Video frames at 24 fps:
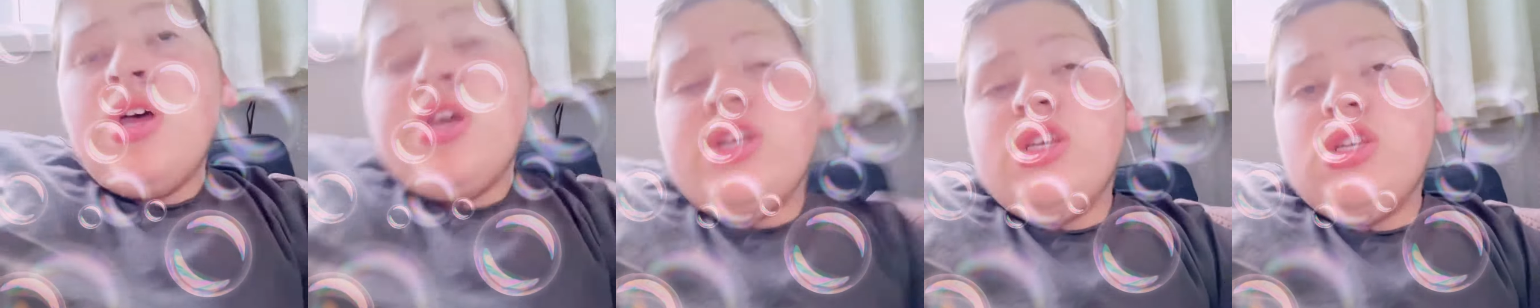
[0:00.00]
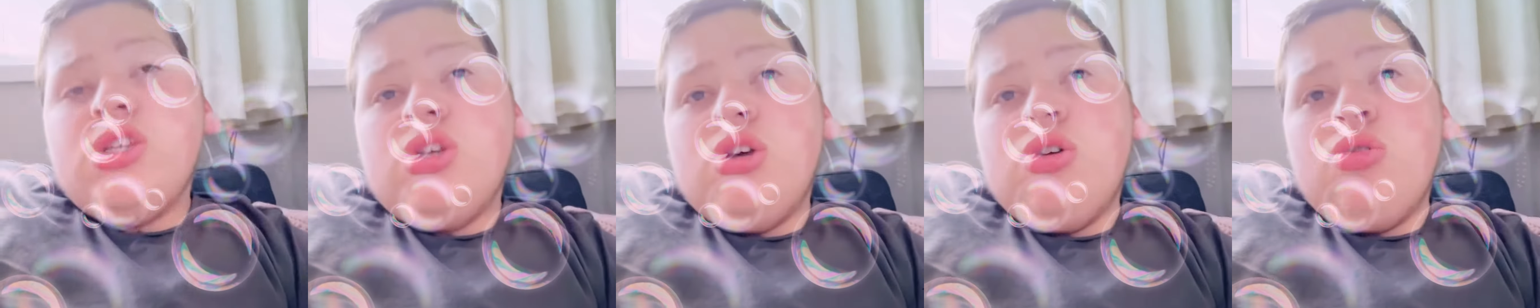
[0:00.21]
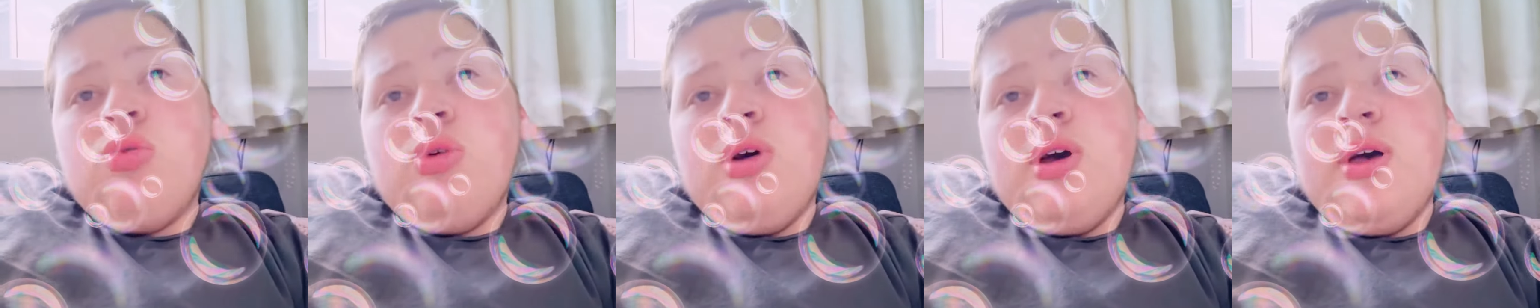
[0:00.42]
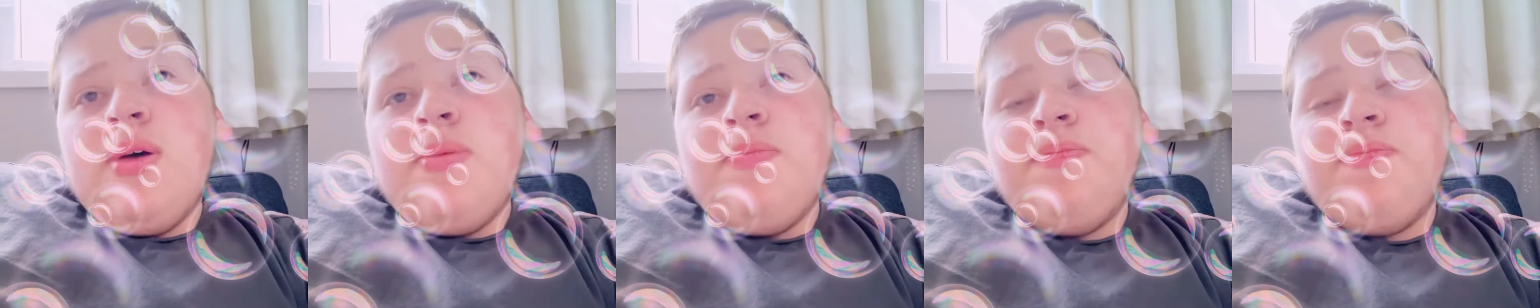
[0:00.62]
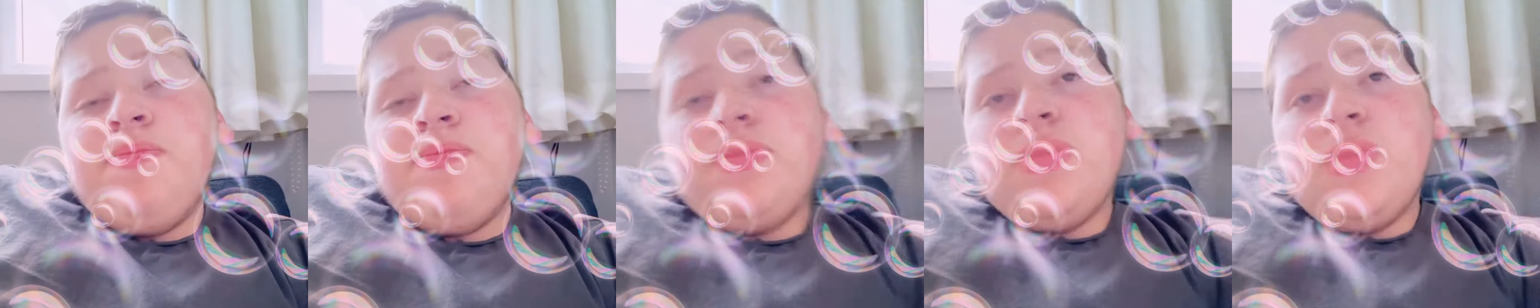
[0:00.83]

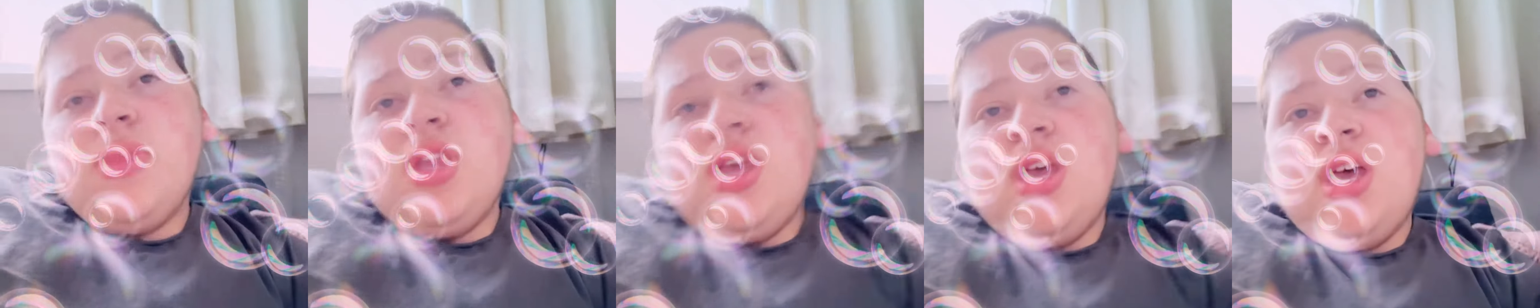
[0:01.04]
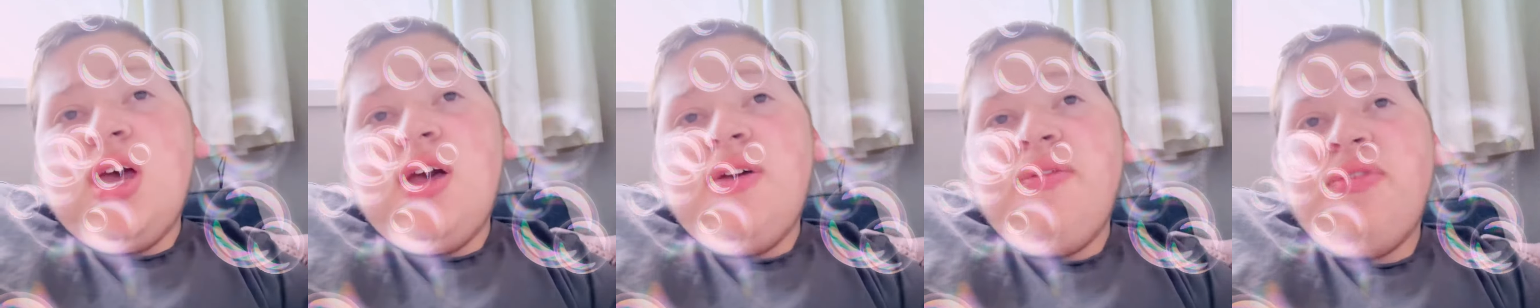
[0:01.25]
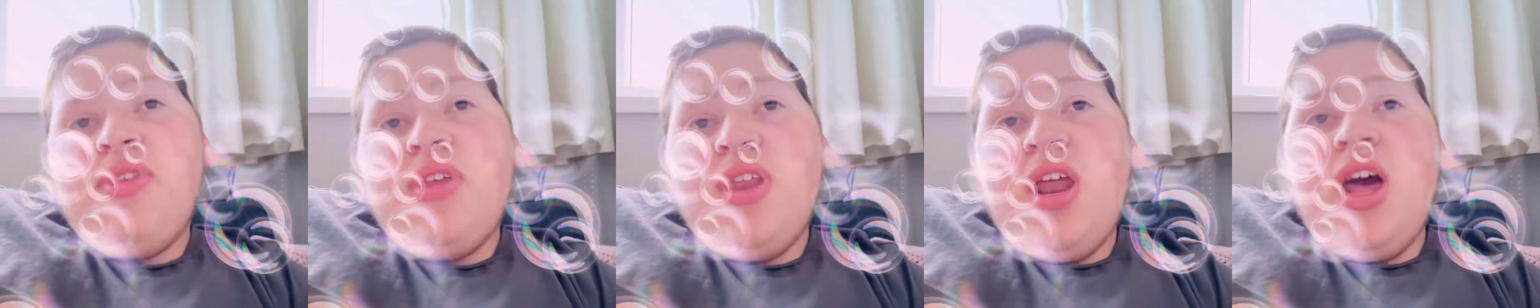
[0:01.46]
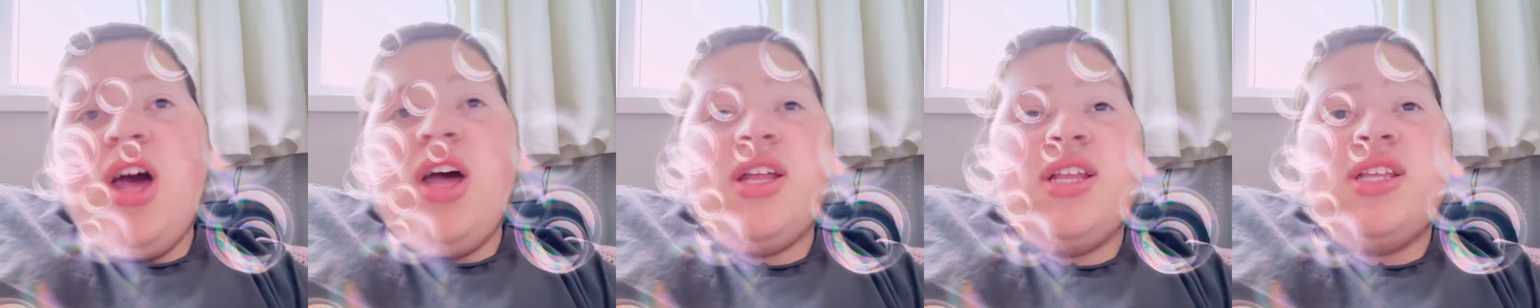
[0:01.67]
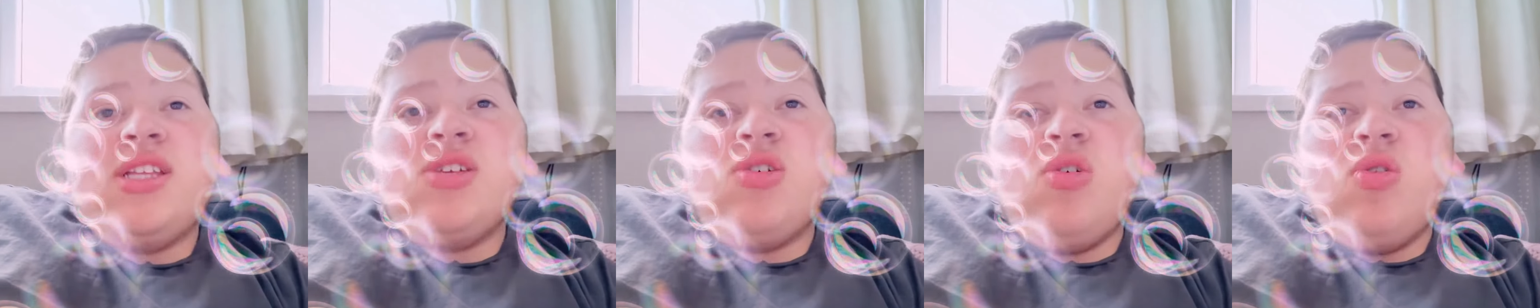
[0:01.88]
So, after
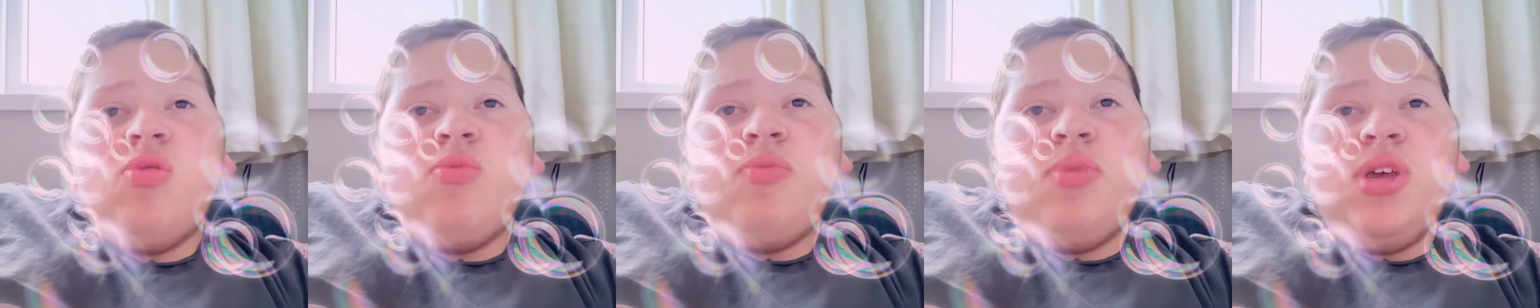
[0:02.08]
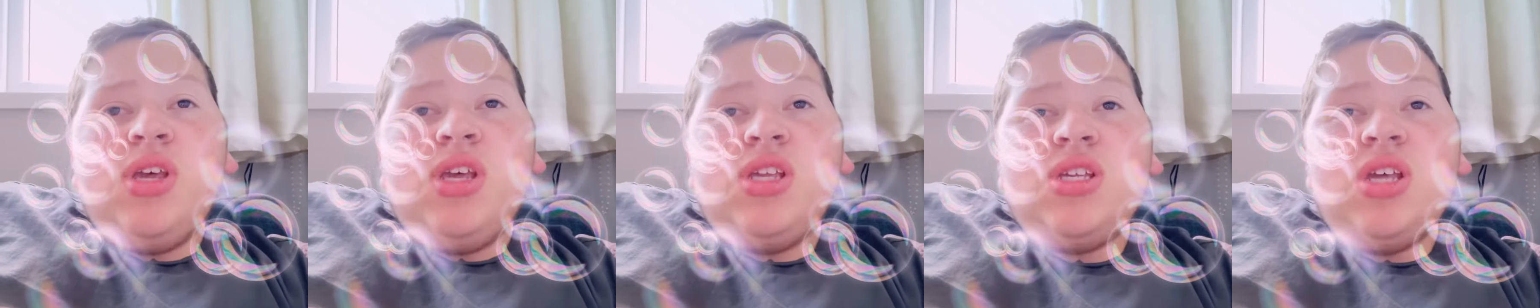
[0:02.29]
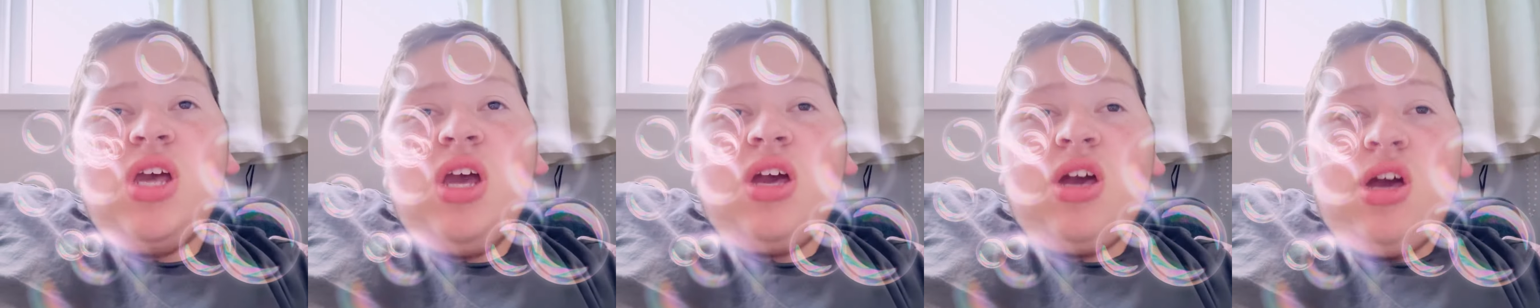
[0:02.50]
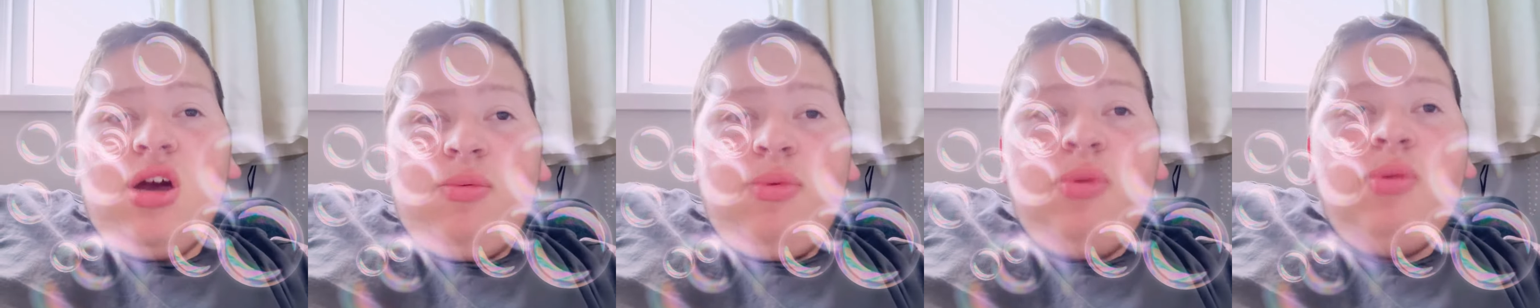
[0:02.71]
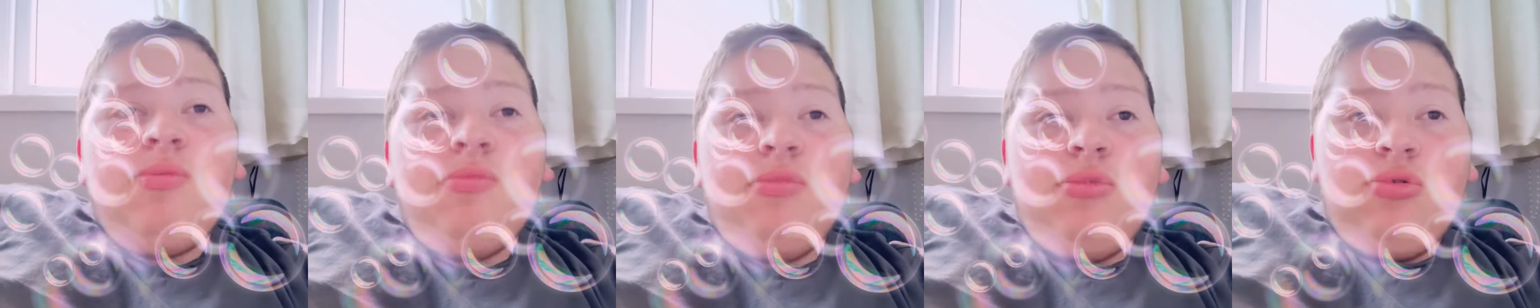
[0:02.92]
that, there's going to be a
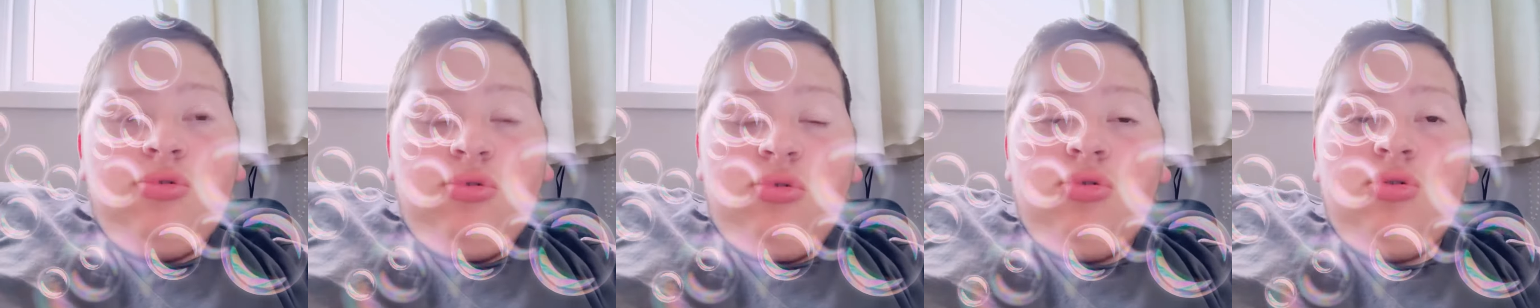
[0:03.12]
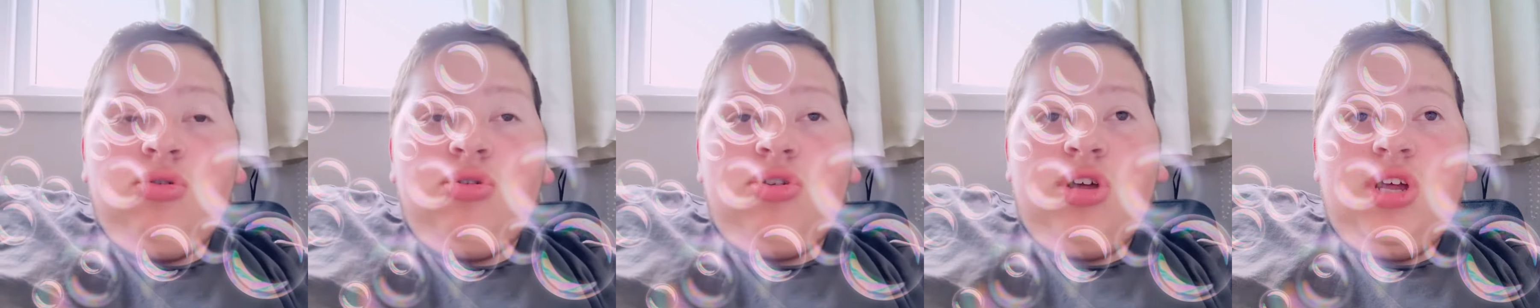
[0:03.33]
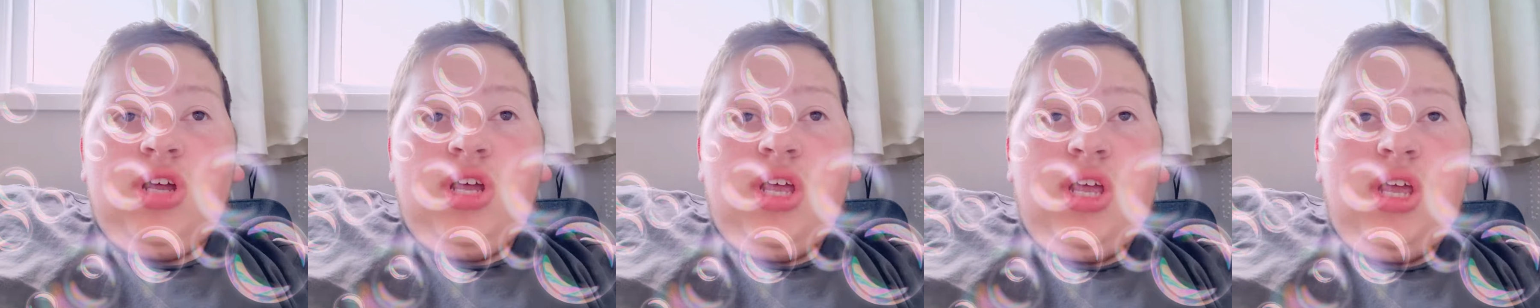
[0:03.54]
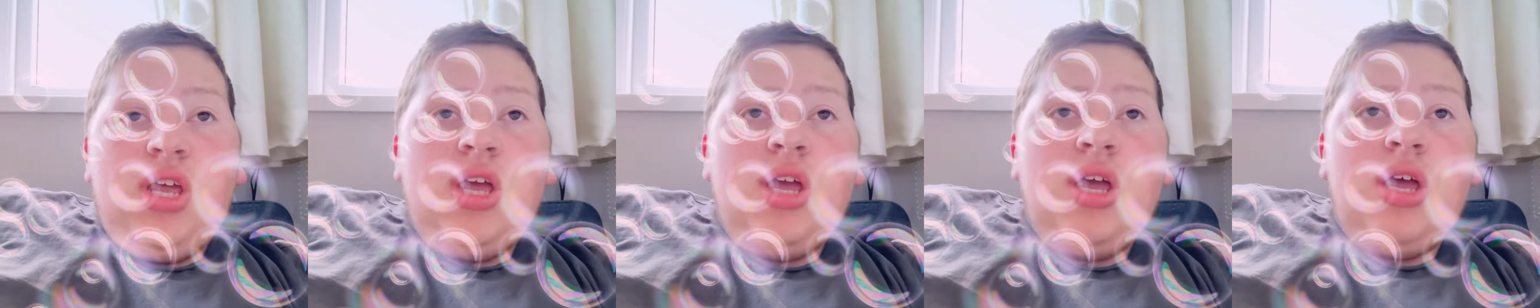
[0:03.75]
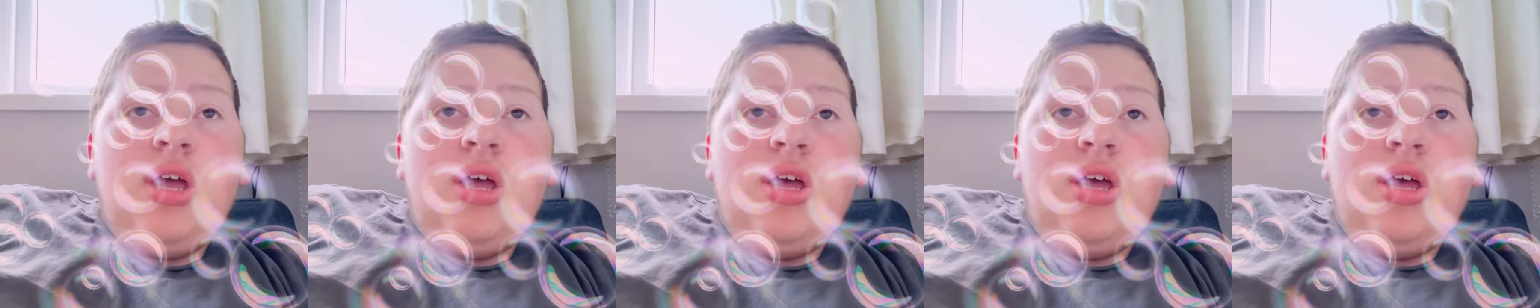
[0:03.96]
couple more, okay?